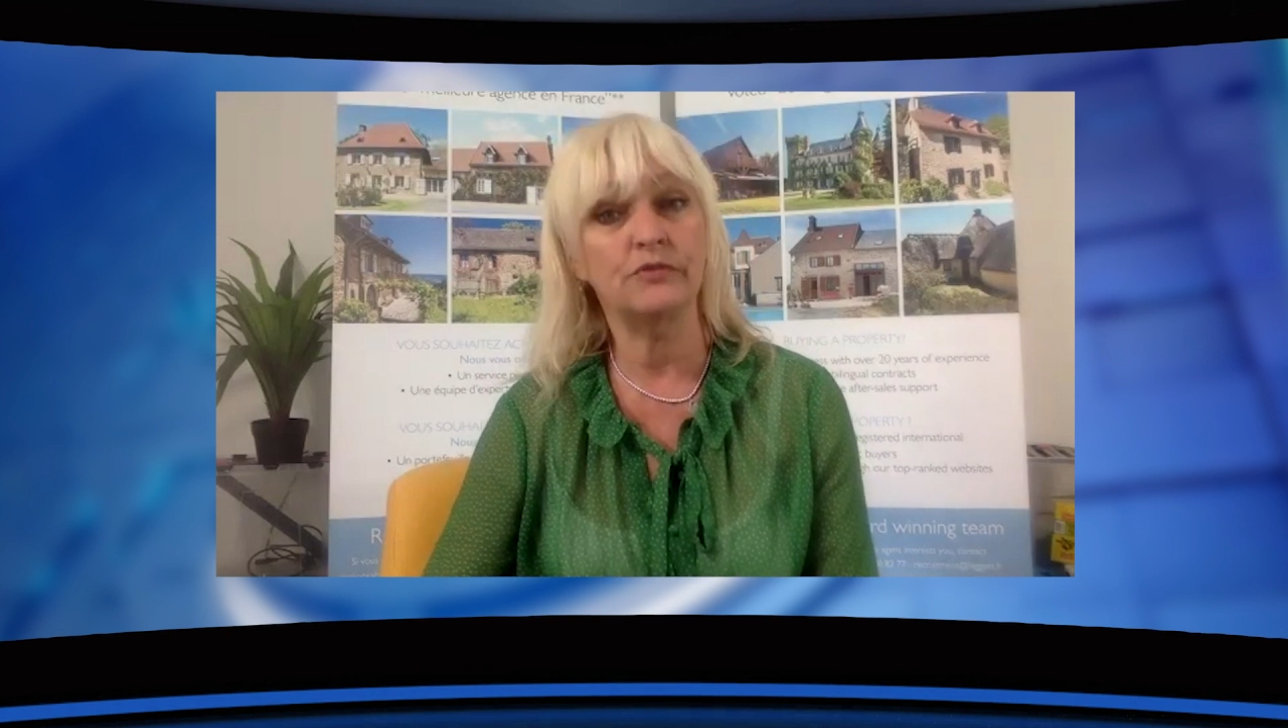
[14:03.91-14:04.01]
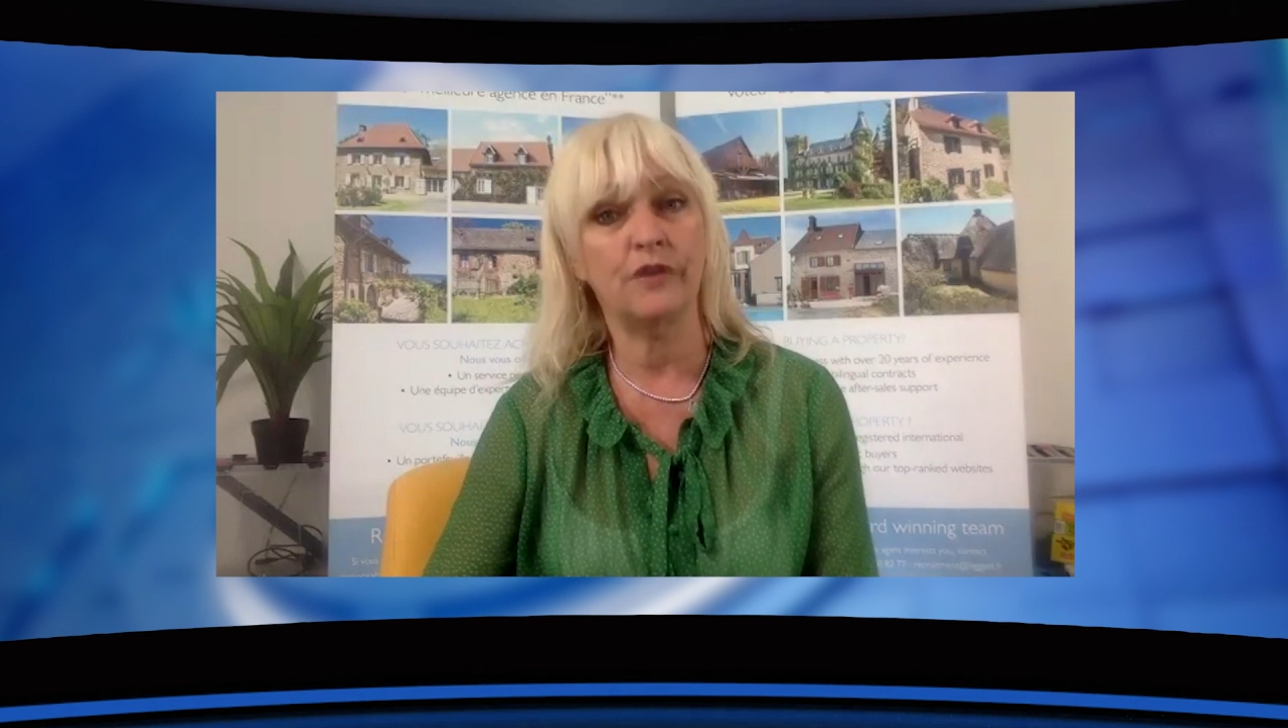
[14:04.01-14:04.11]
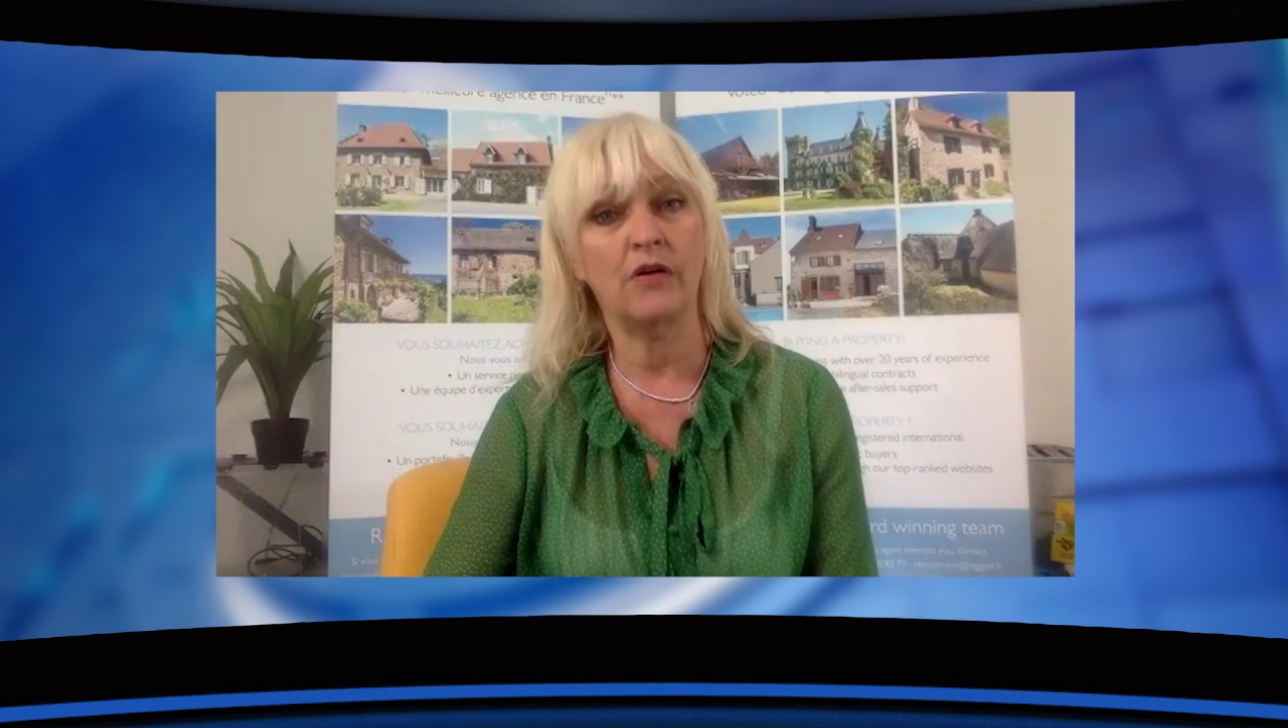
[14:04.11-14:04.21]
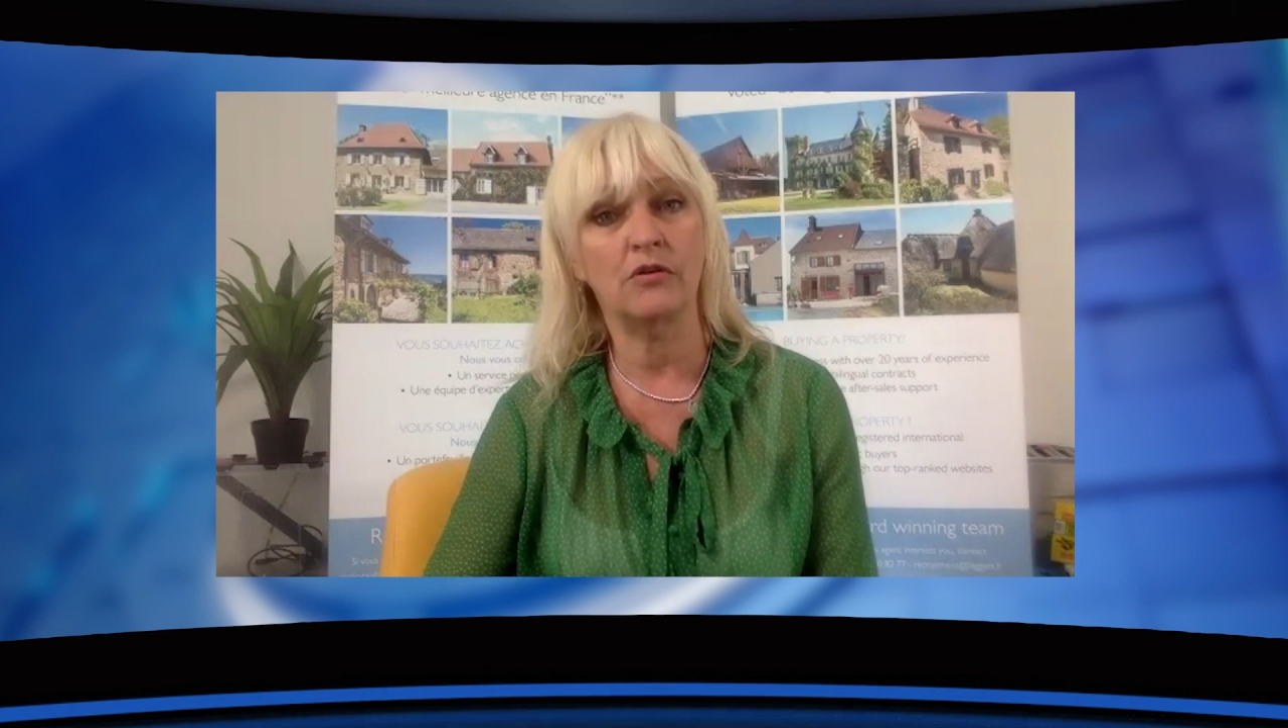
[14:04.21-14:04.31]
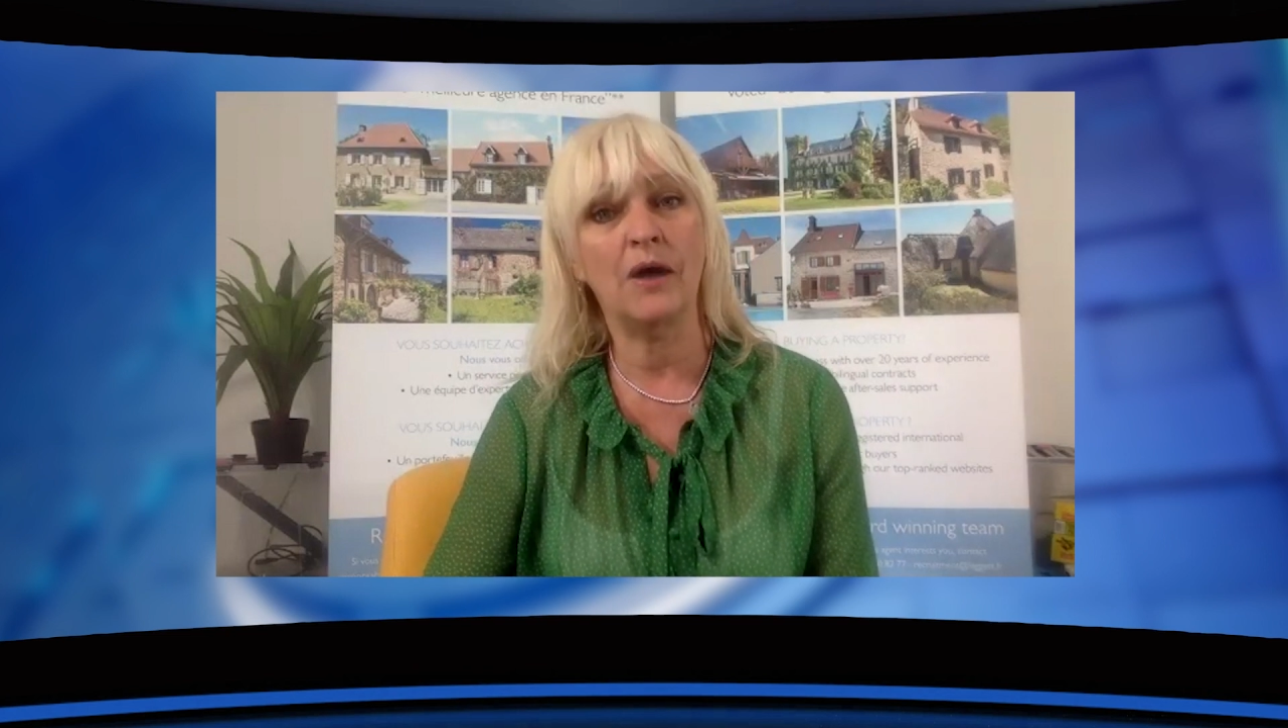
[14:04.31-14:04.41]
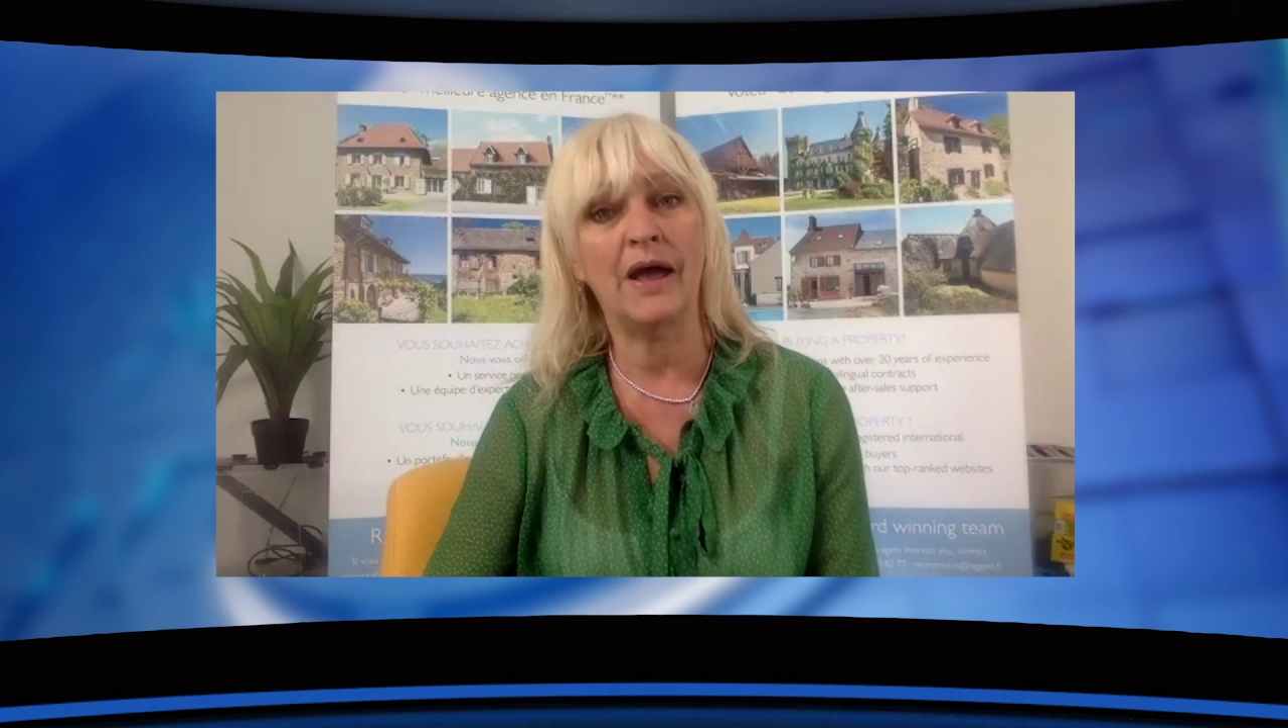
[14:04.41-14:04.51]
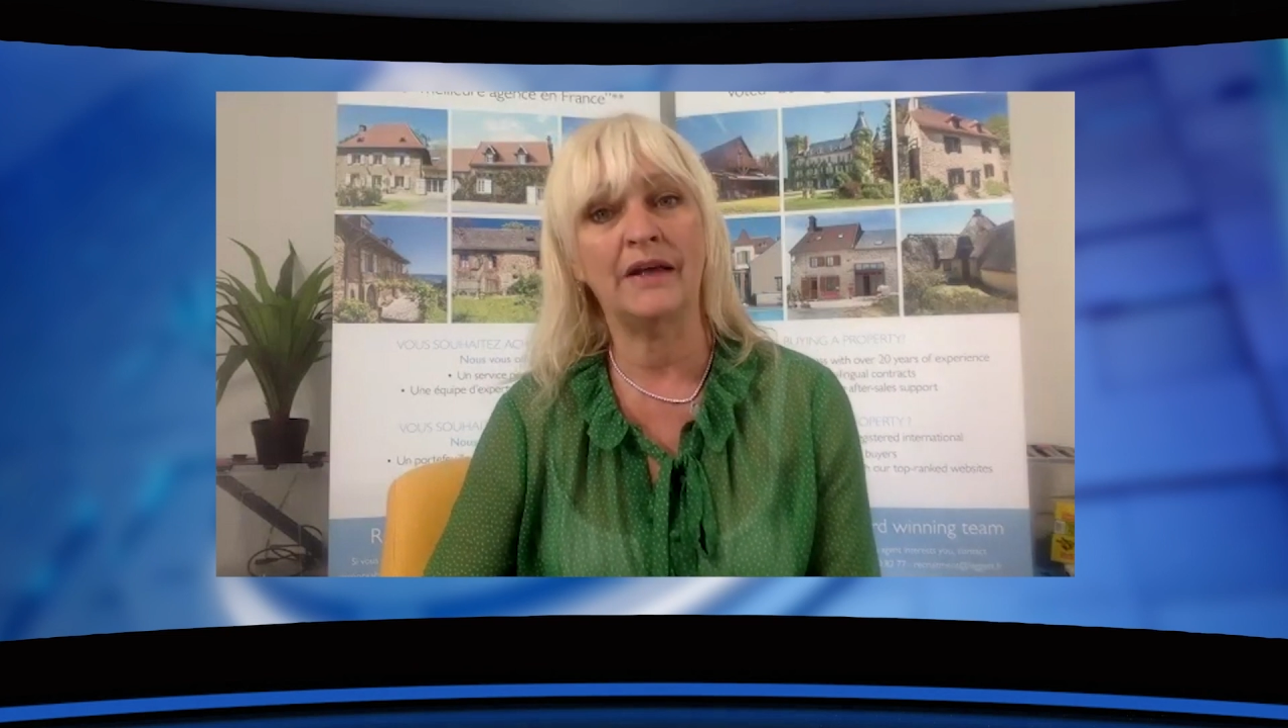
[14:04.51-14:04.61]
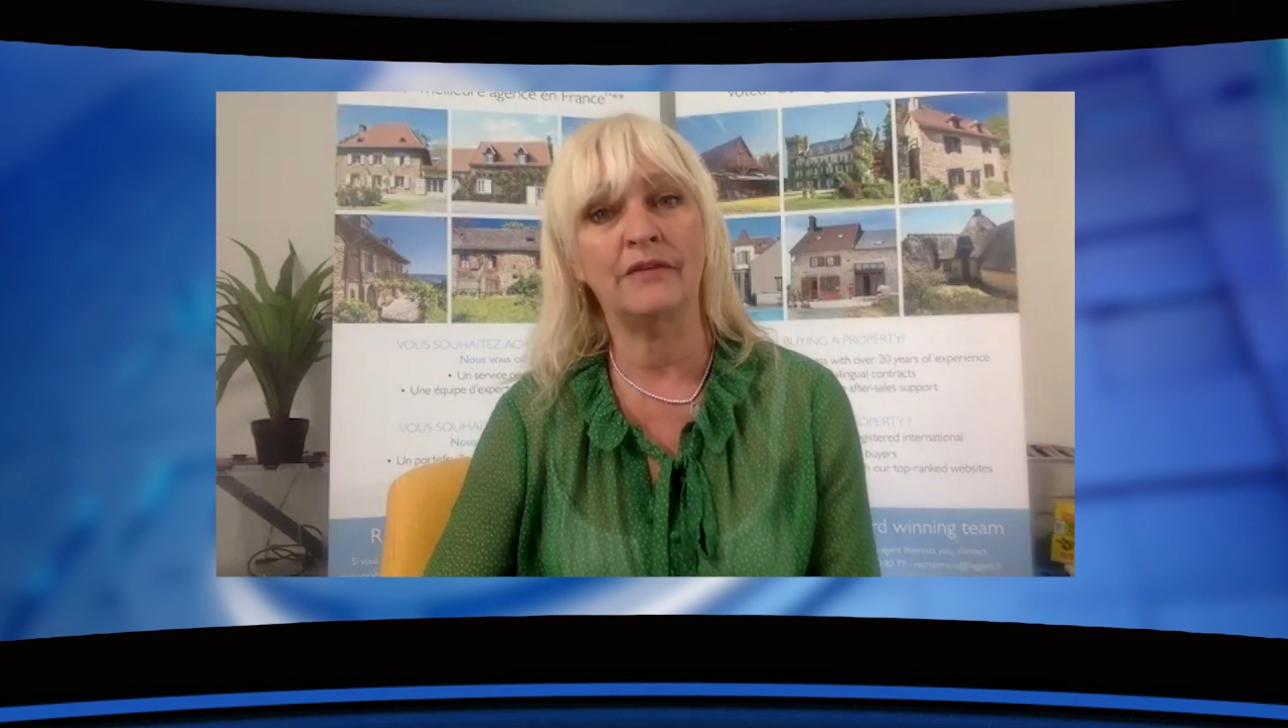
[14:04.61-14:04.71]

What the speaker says: far away